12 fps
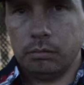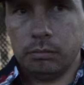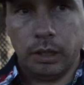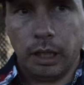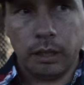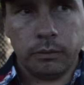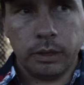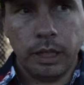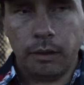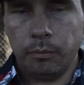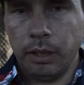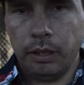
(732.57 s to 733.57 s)
I didn't really
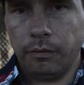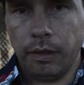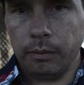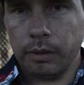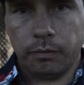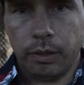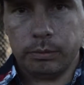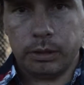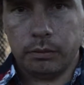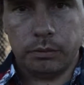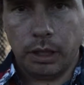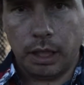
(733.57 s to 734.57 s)
have many family or friends
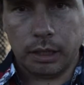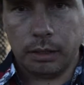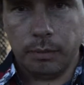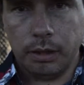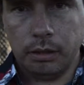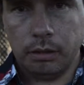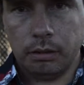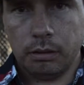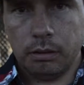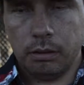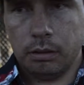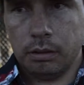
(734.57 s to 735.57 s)
even talking to me.
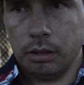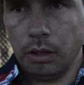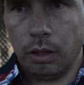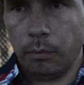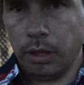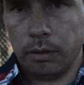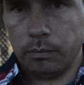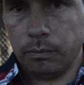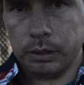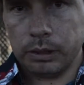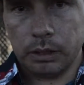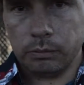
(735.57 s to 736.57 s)
No, my
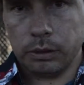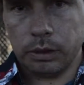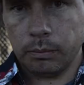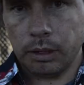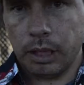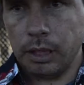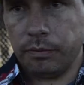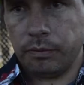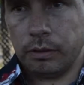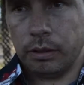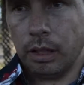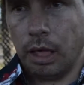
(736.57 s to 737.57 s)
son wasn't in my life.
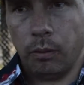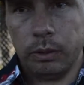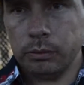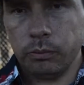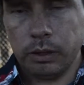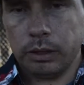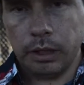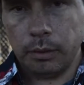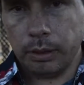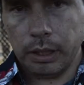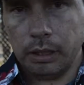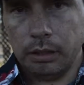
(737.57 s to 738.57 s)
I wasn't with
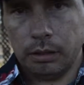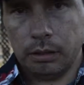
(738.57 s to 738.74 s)
anybody.